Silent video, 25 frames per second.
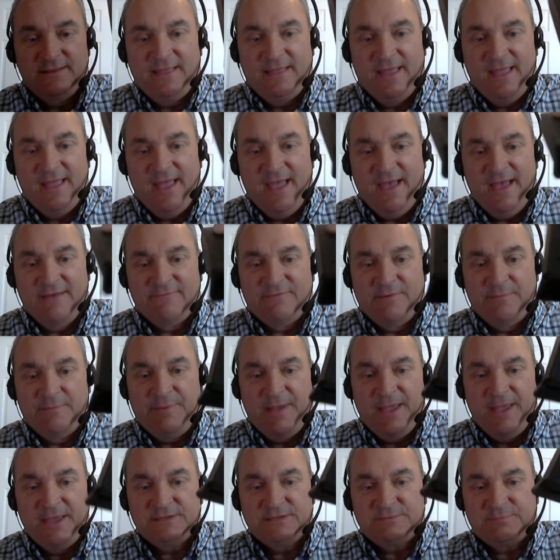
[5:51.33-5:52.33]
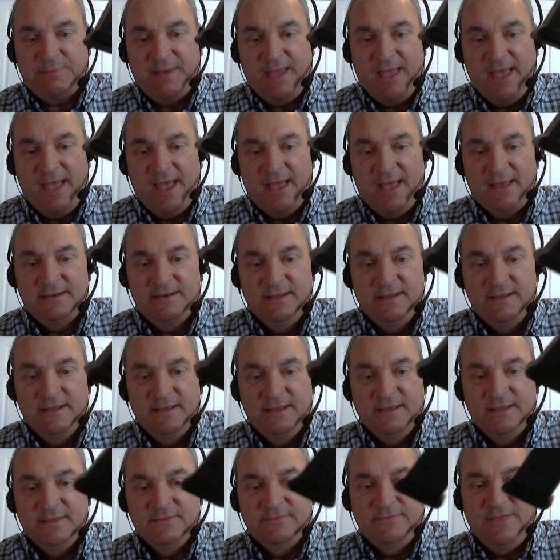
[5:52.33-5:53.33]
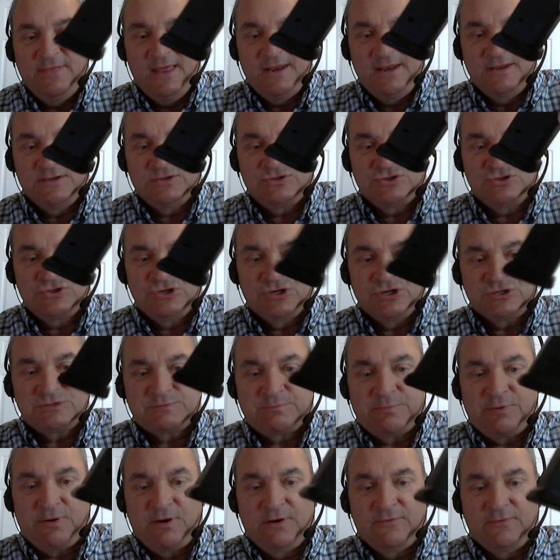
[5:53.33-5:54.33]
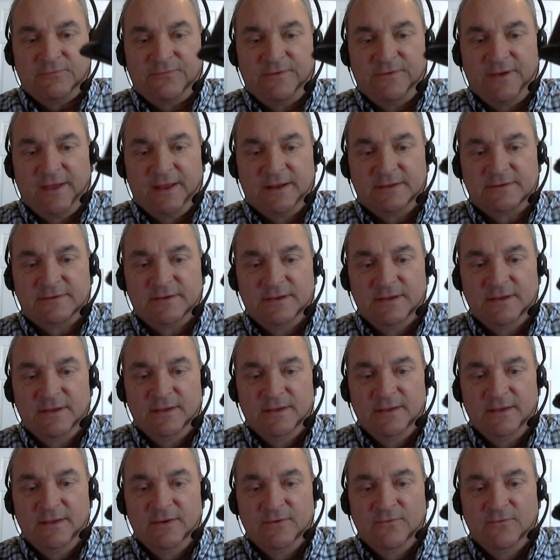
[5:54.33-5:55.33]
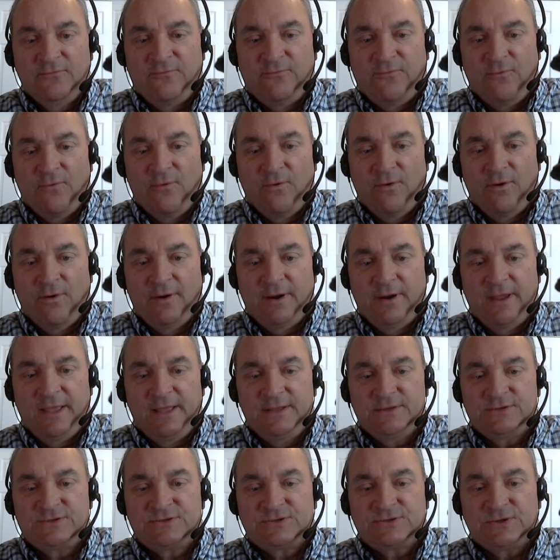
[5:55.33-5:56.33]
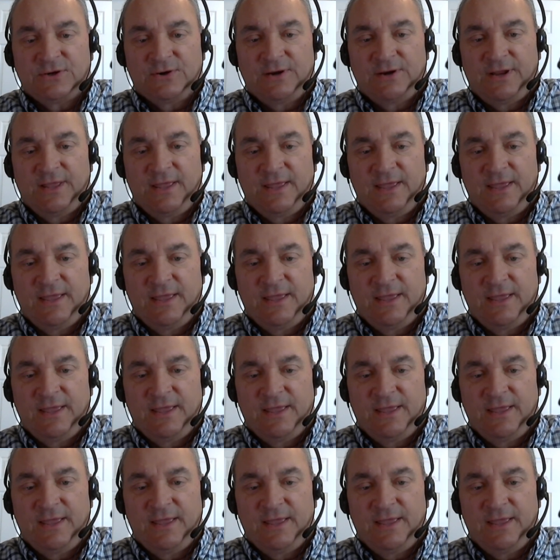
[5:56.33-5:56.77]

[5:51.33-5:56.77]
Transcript: they have a base pad that is just perfect for inserting